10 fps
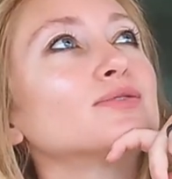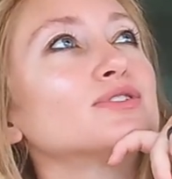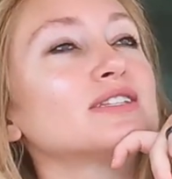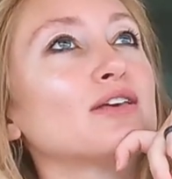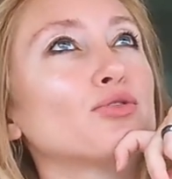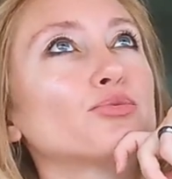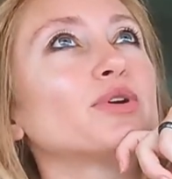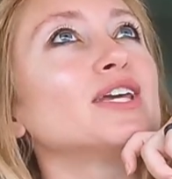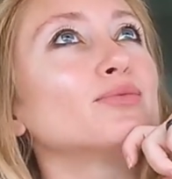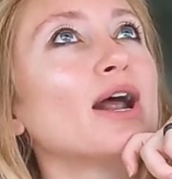was like
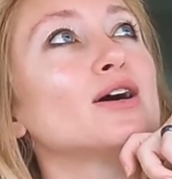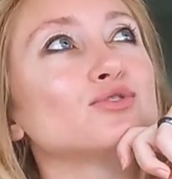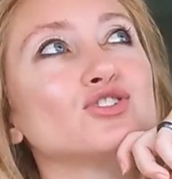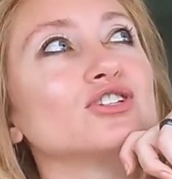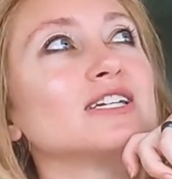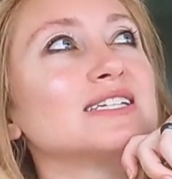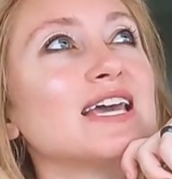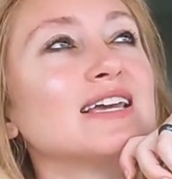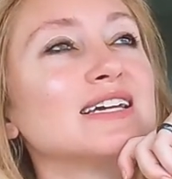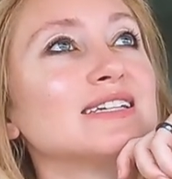3 routes you could
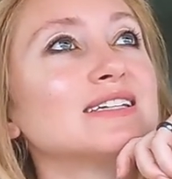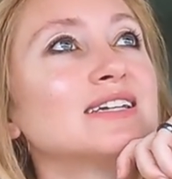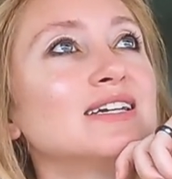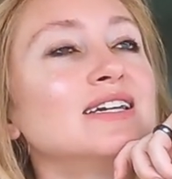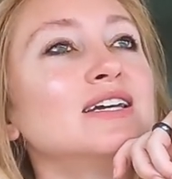have taken.